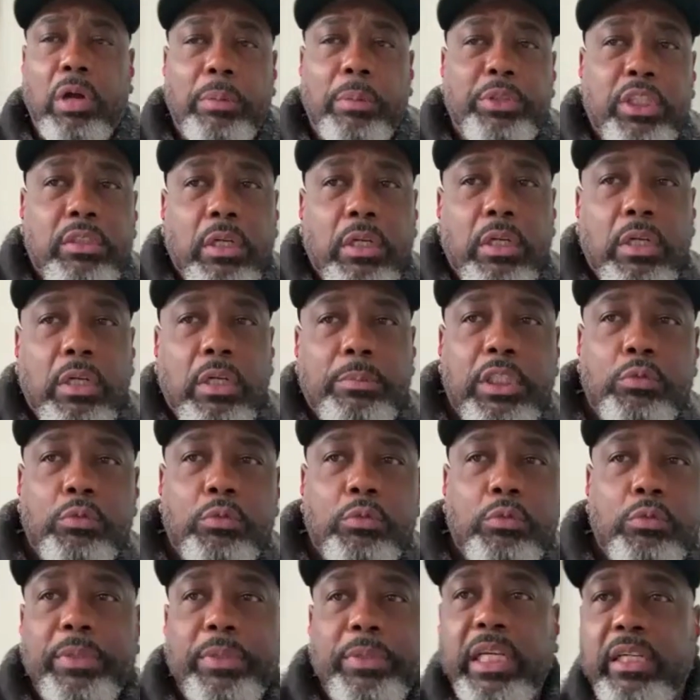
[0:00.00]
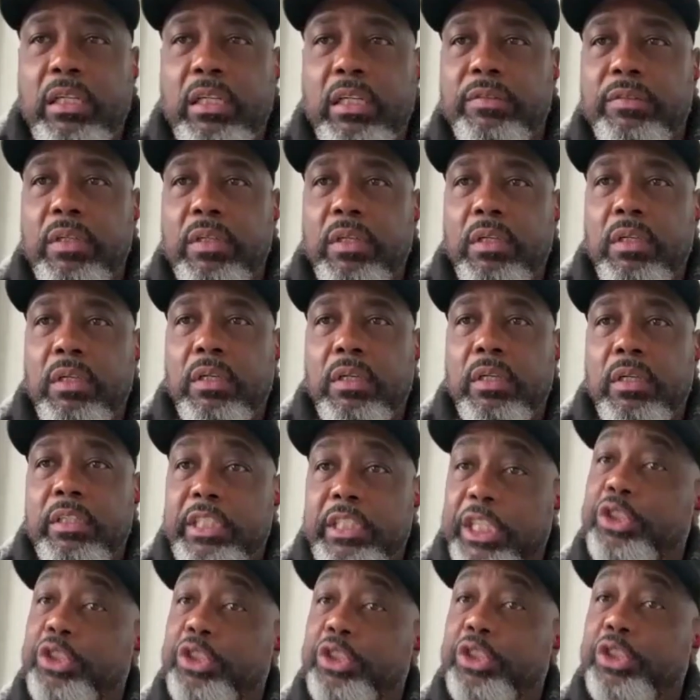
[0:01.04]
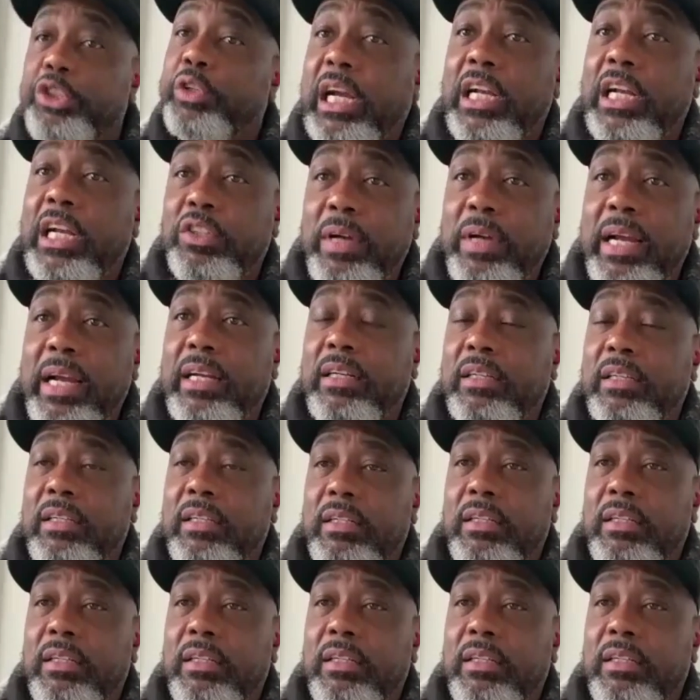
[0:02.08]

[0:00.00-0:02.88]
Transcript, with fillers: I'm just I'm just a representative. Did you get the contract?